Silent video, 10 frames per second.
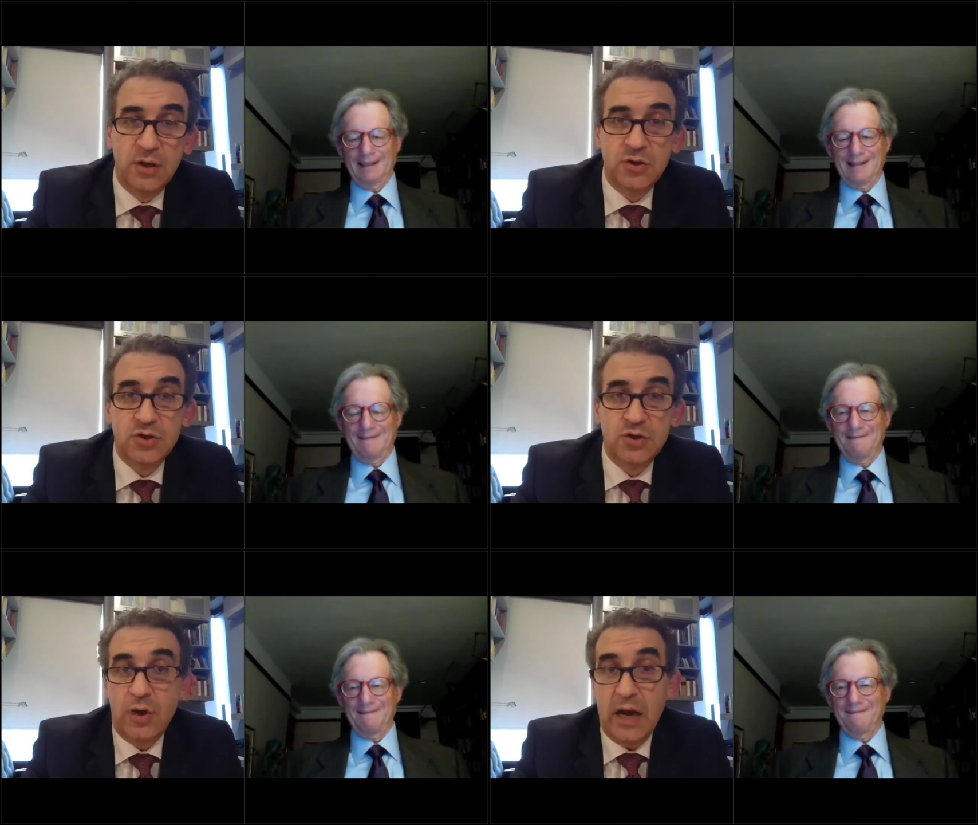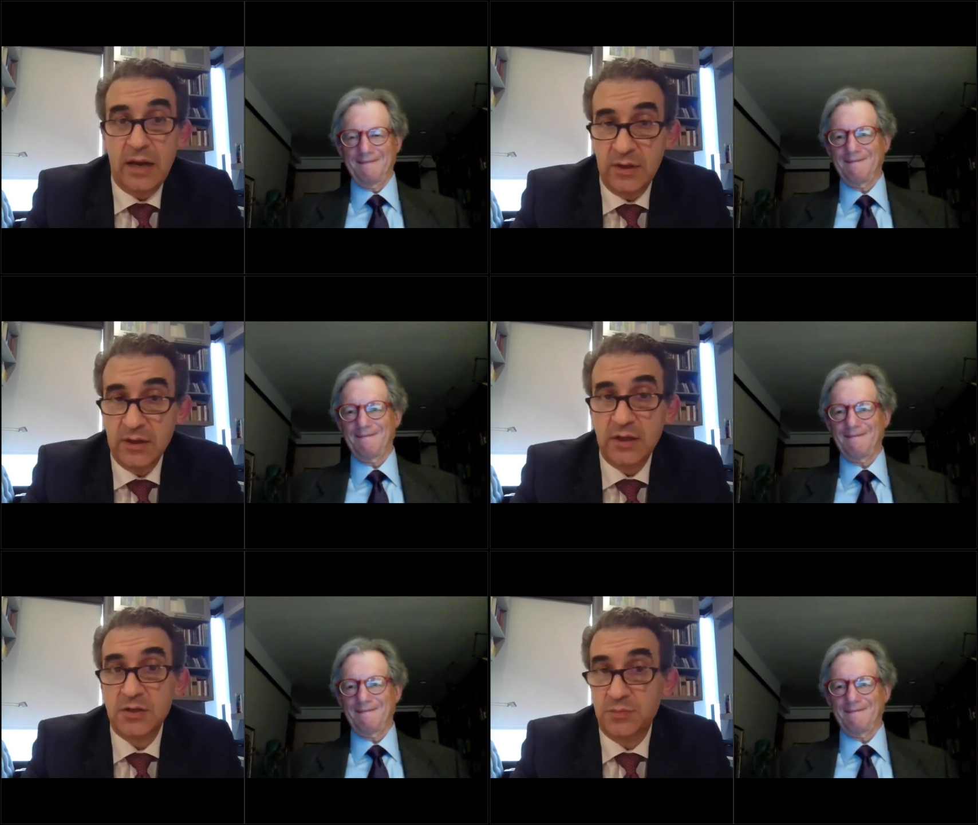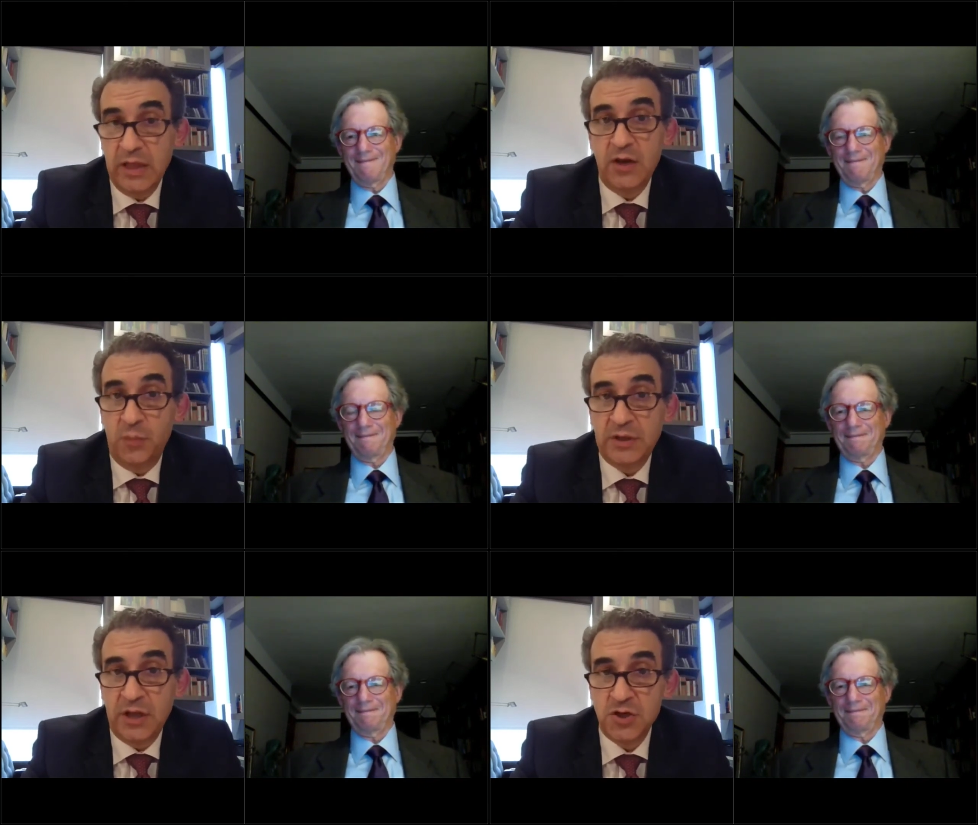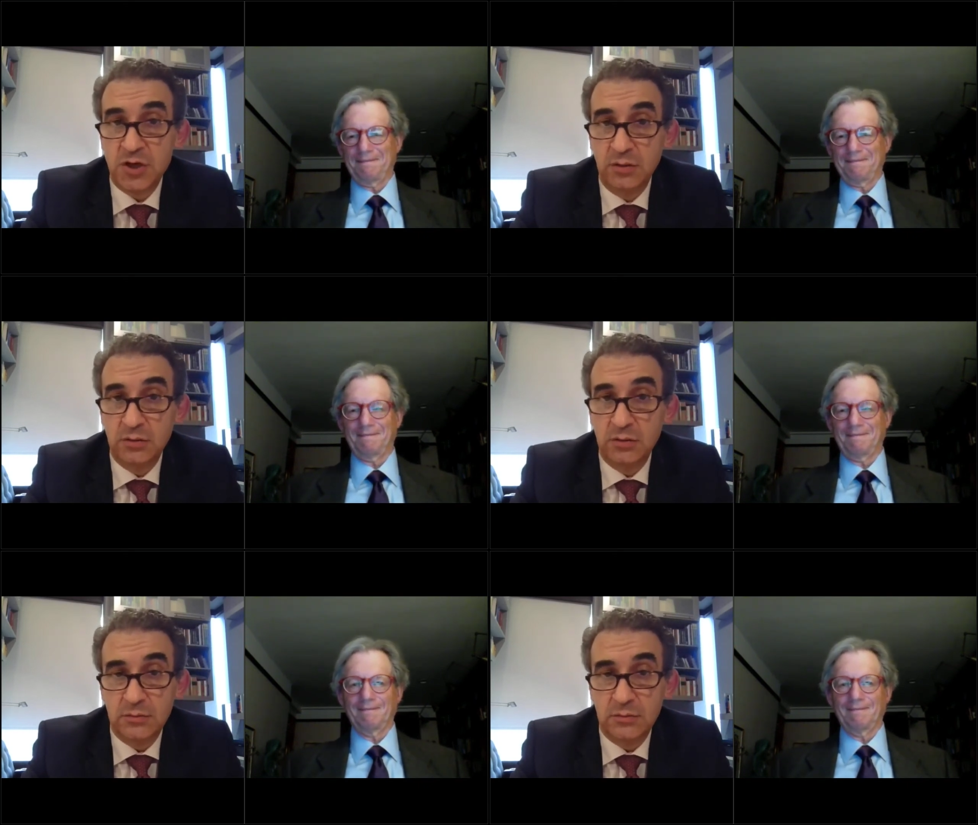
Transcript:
Speaker 1: So I think there's plenty of potential,